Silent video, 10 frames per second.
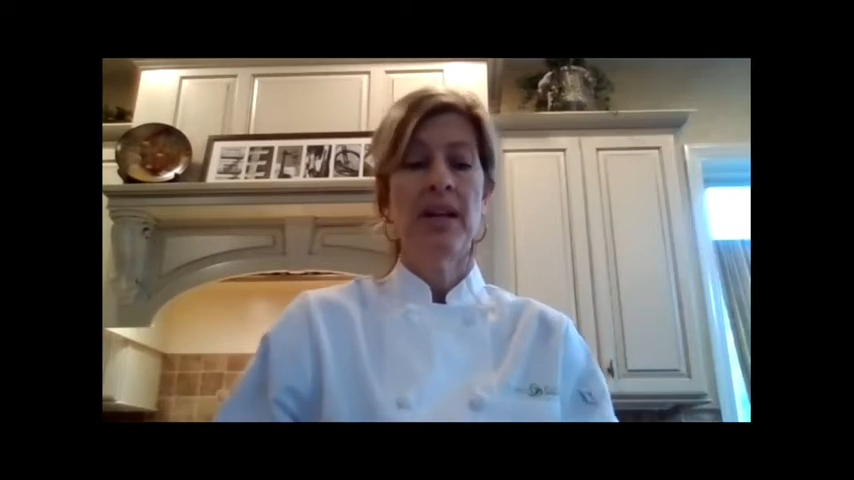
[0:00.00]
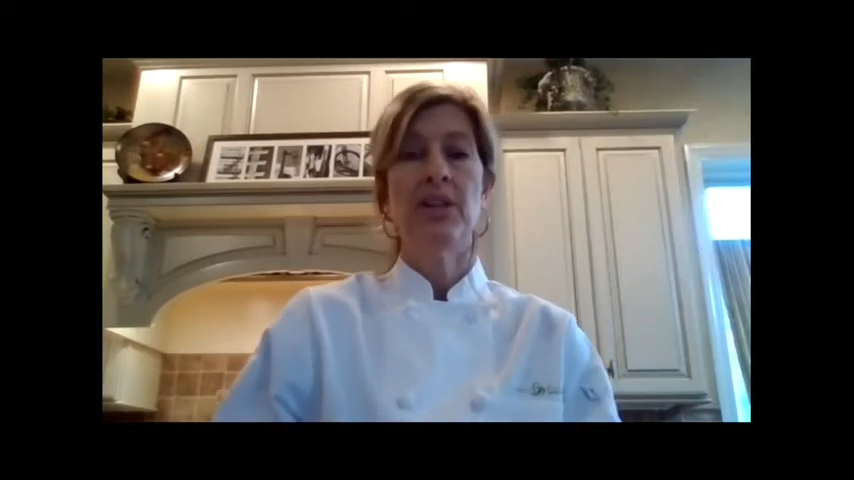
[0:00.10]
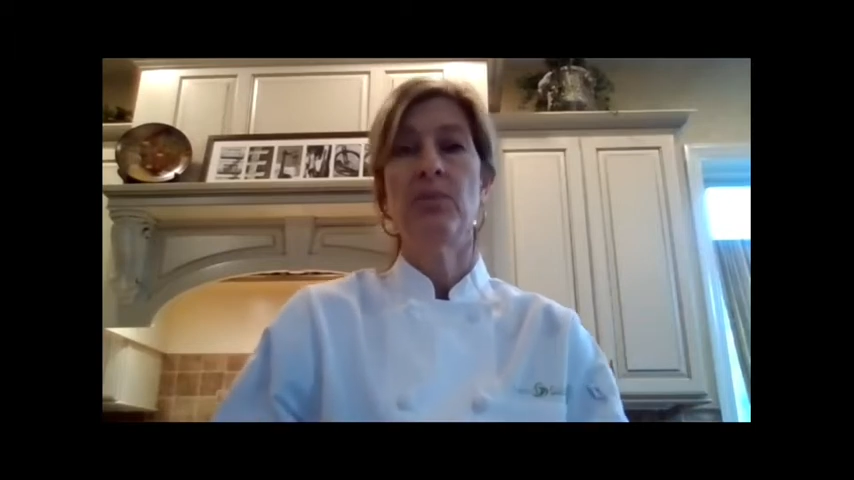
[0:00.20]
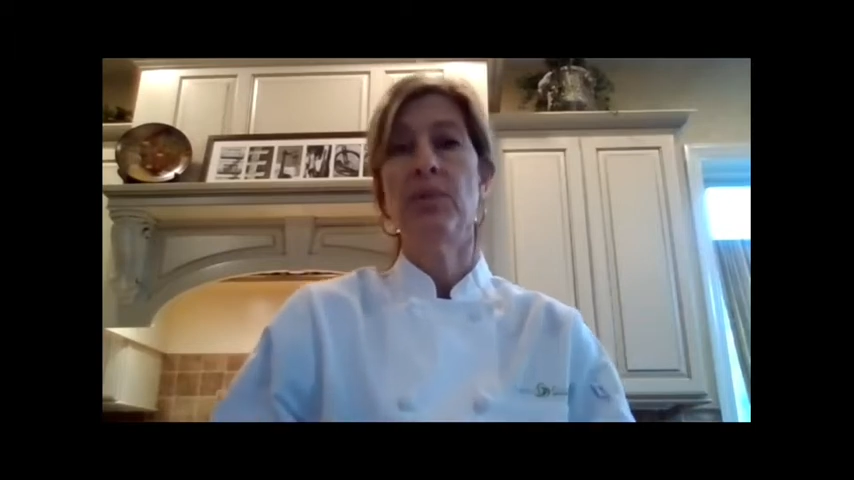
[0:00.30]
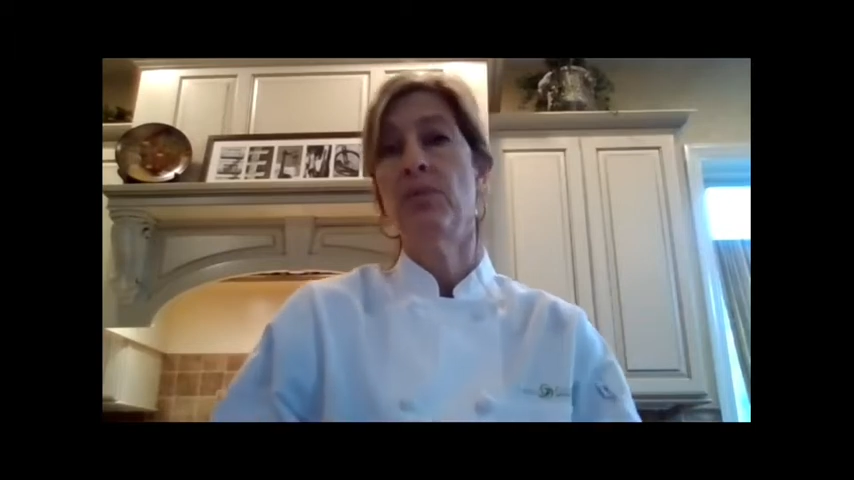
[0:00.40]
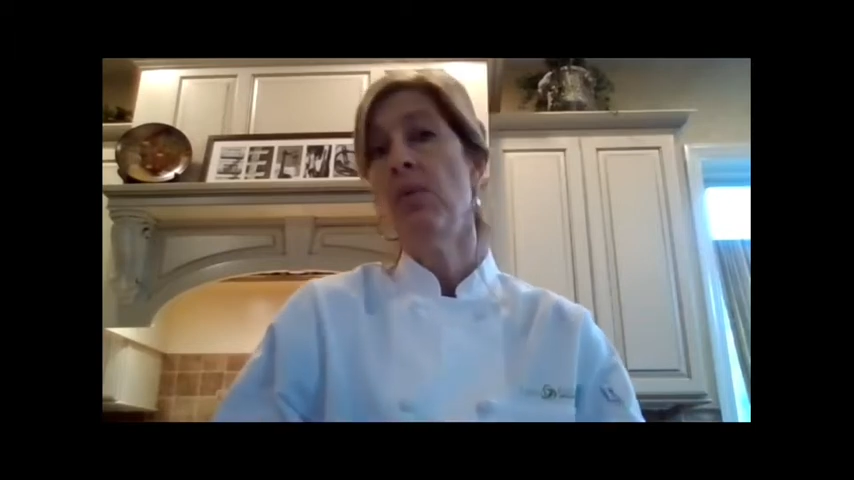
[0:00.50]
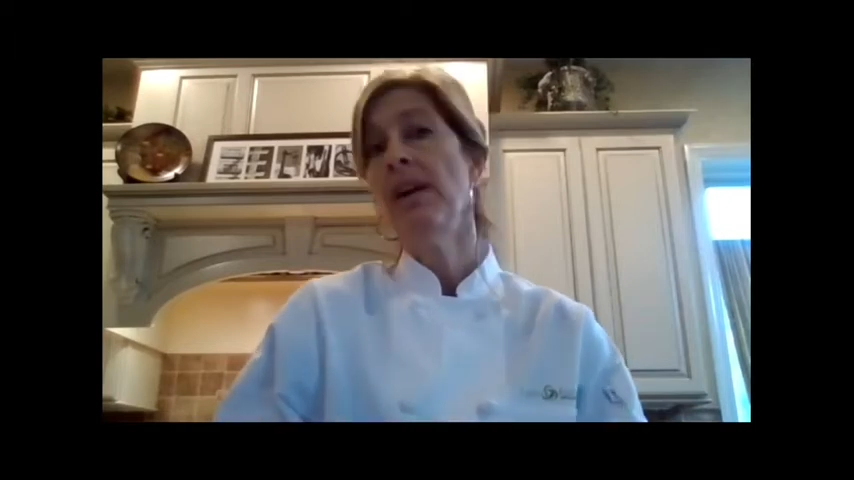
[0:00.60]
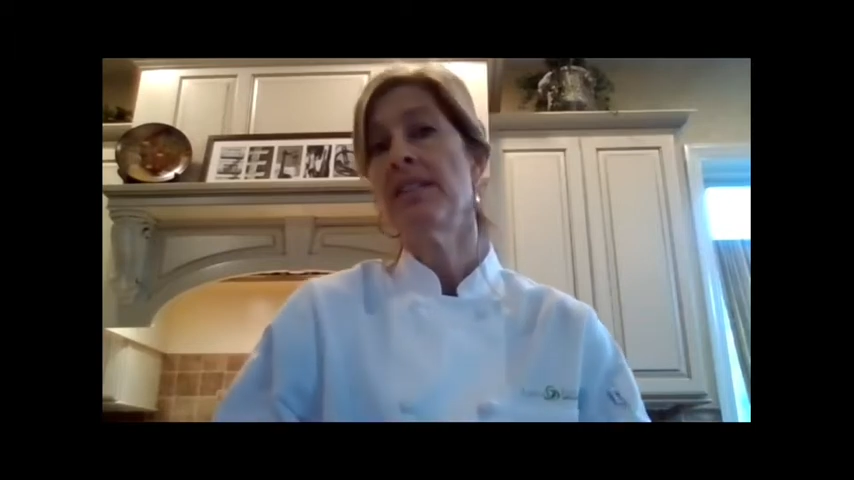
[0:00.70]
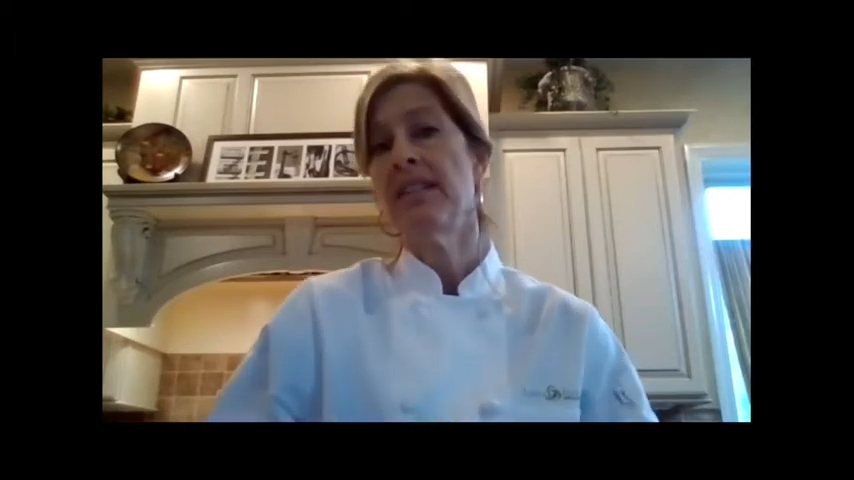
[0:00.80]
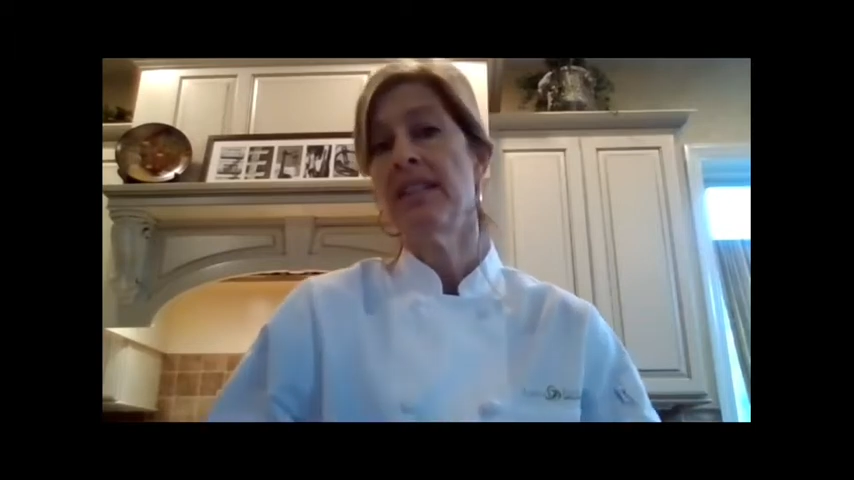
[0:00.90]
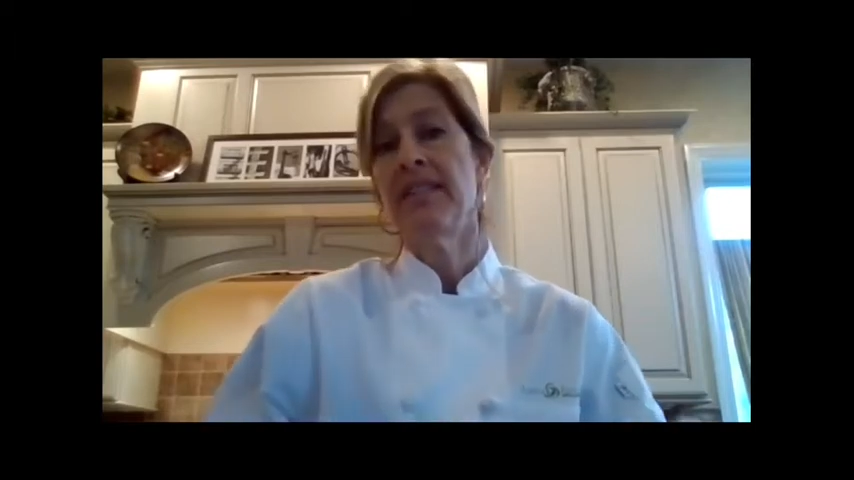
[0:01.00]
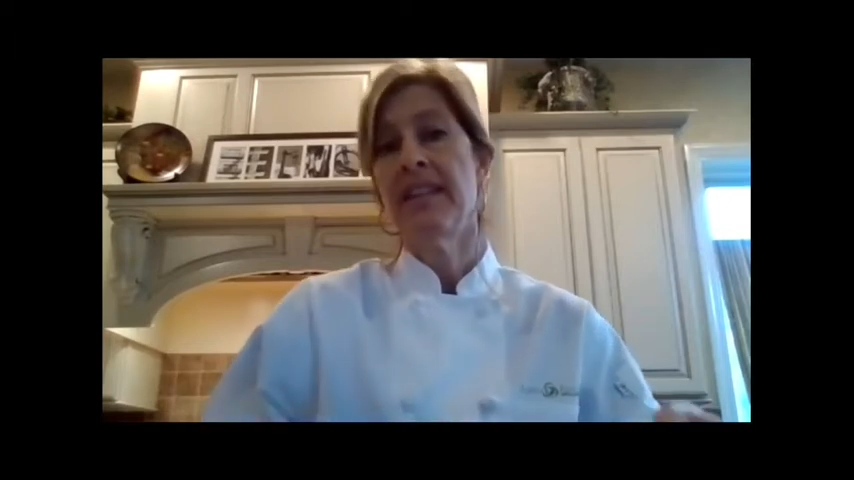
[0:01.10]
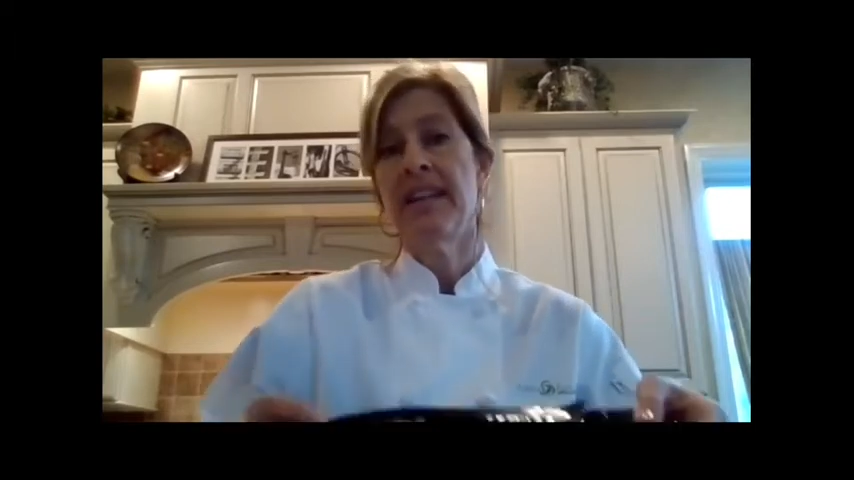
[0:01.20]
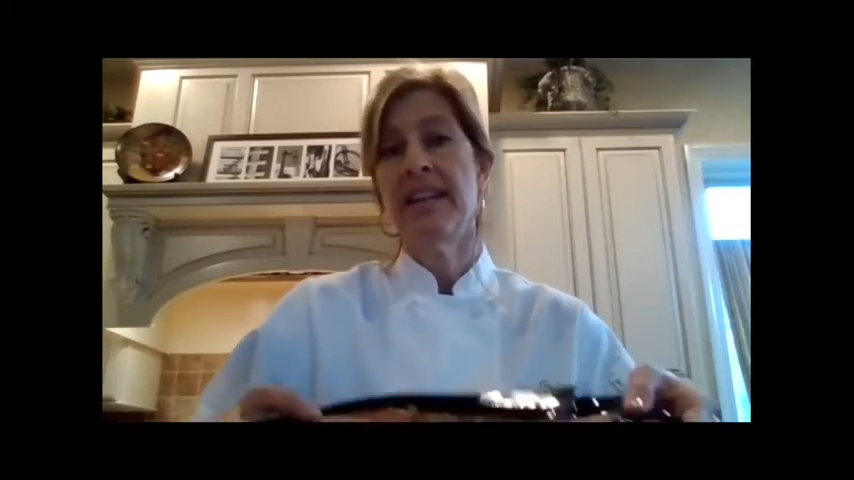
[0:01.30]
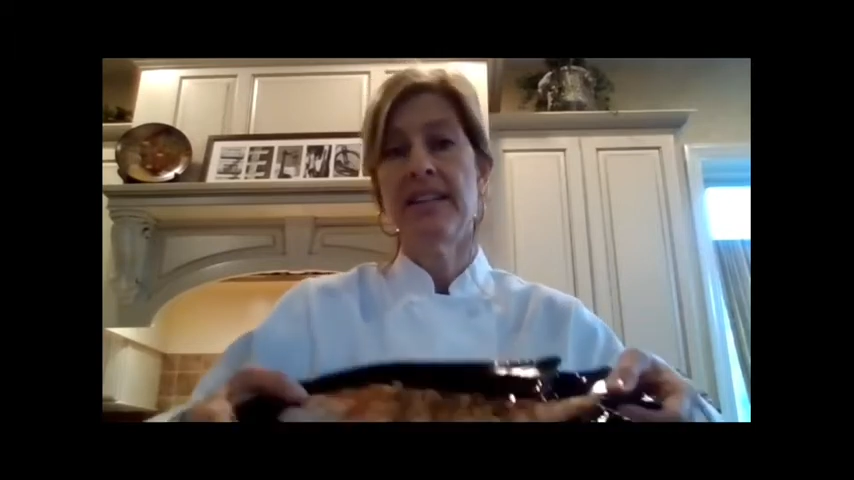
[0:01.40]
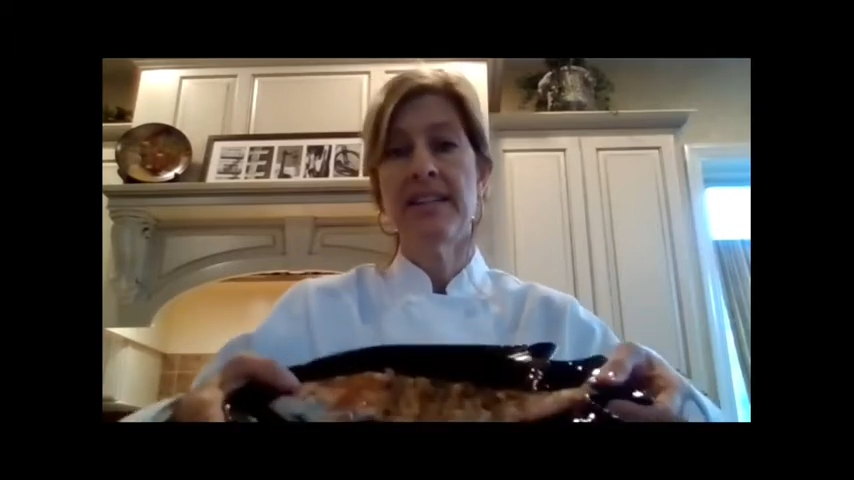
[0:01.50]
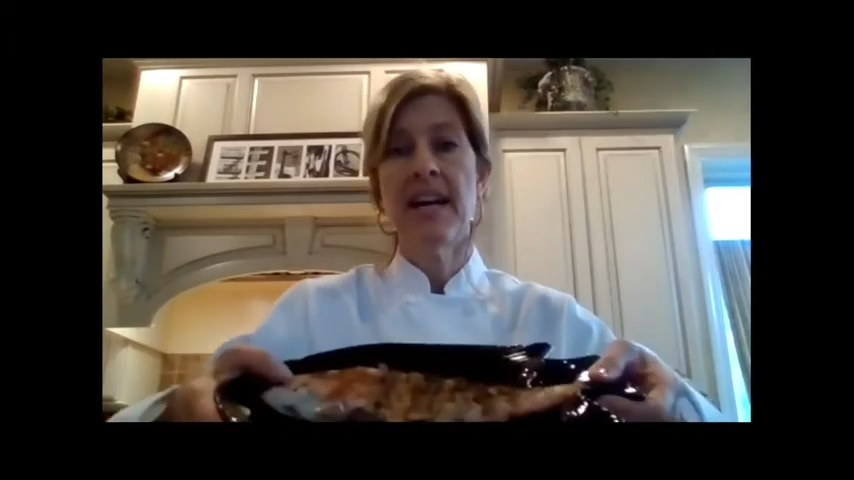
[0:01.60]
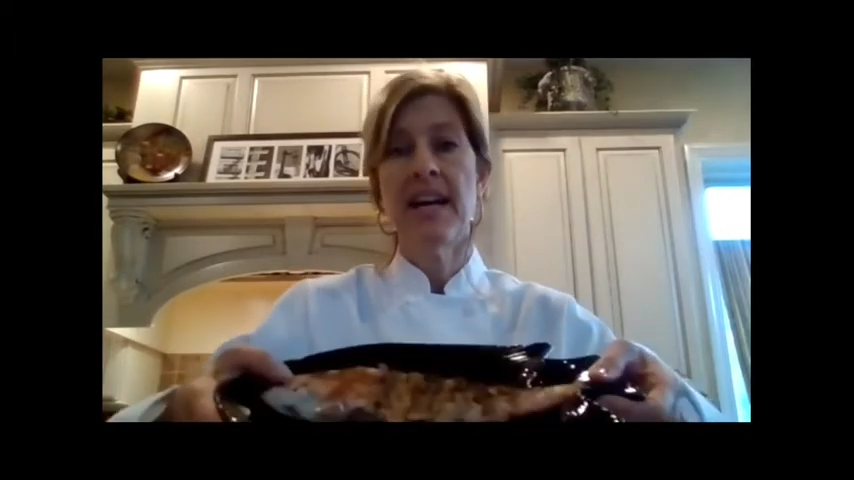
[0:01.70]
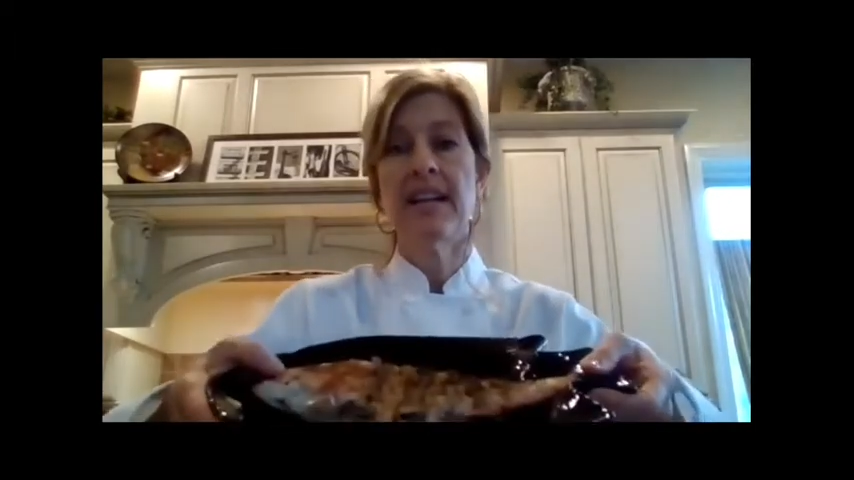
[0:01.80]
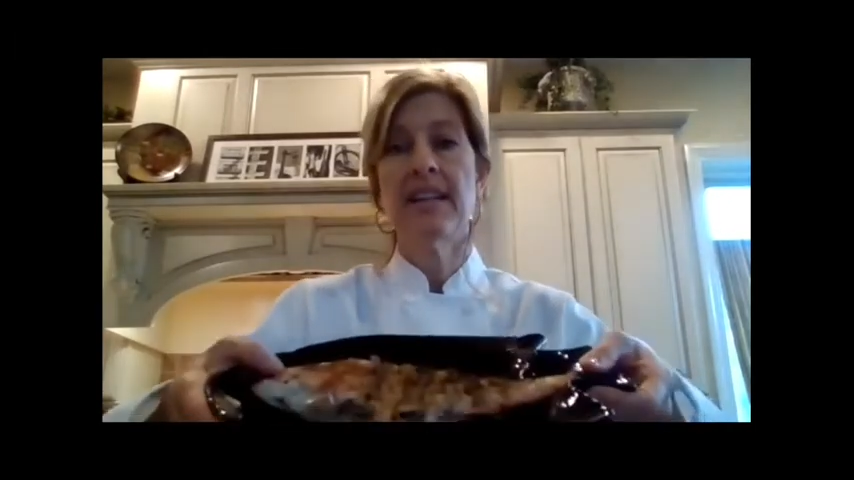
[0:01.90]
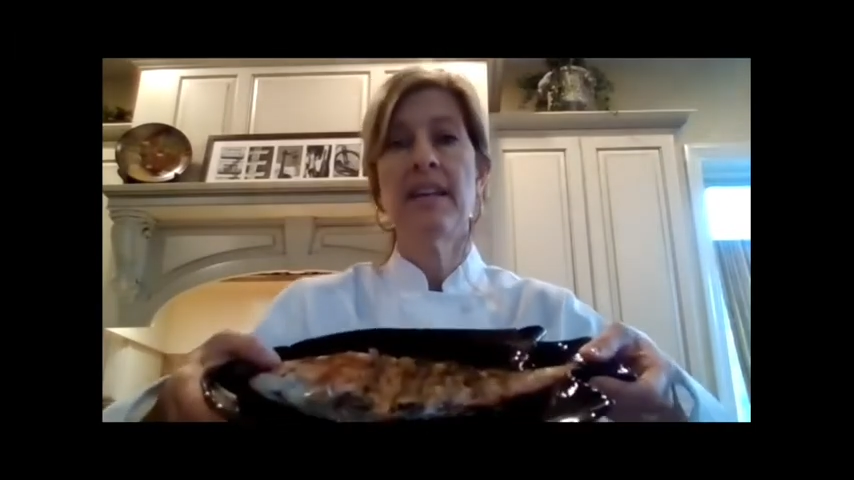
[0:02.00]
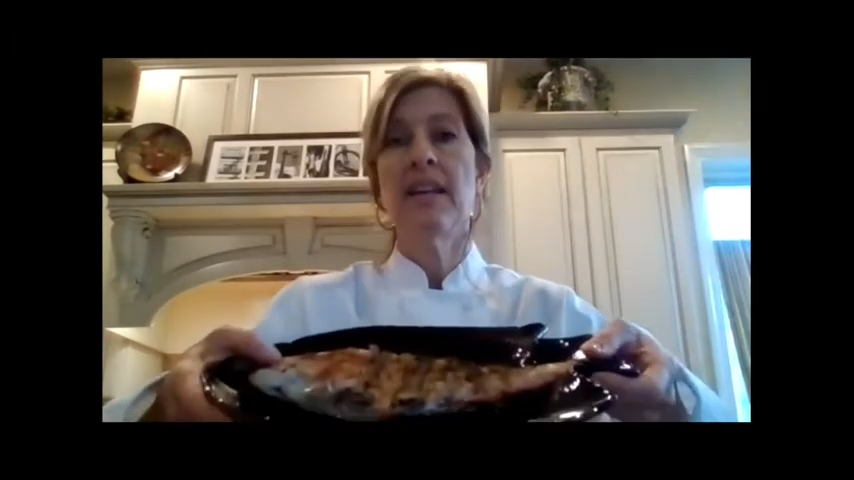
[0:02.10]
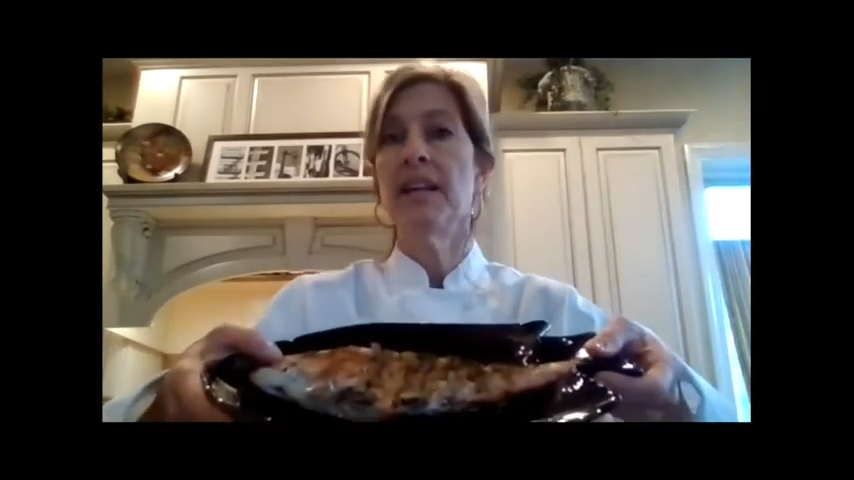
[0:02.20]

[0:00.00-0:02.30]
You would want to leave the head intact.